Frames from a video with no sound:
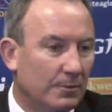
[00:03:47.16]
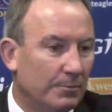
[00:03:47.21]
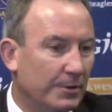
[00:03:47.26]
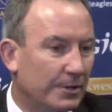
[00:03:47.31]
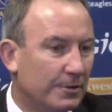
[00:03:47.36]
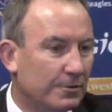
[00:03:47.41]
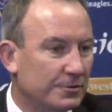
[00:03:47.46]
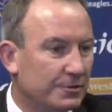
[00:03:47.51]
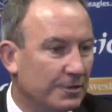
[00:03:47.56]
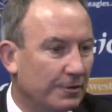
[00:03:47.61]

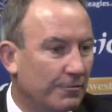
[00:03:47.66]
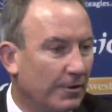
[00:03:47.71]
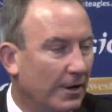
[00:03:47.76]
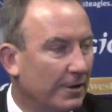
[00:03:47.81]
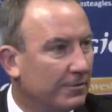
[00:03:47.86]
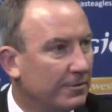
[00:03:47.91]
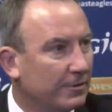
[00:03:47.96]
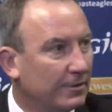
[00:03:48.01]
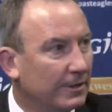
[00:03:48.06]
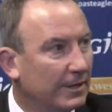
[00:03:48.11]
because the
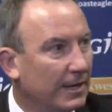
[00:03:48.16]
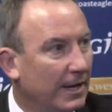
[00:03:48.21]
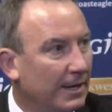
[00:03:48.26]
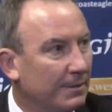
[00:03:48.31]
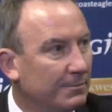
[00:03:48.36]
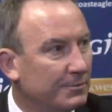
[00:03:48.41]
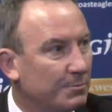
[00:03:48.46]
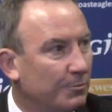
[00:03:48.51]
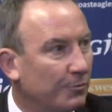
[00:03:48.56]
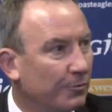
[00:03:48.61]
growth of the
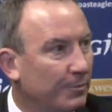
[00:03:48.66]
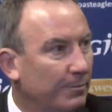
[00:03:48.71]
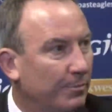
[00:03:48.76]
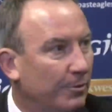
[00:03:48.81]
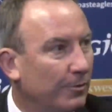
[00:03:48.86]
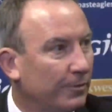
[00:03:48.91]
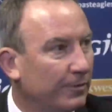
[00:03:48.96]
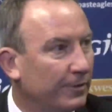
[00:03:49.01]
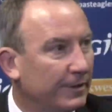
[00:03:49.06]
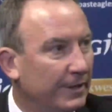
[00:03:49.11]
game is more
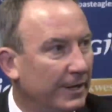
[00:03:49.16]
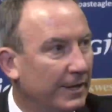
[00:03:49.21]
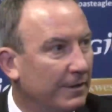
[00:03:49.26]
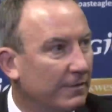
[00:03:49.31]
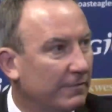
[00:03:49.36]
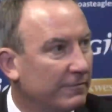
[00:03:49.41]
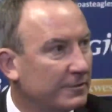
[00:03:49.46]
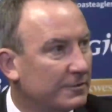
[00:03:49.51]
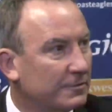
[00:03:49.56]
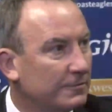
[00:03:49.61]
important than any
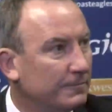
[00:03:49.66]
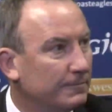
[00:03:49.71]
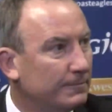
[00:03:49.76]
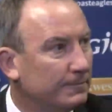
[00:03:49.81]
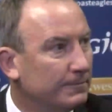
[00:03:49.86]
of us.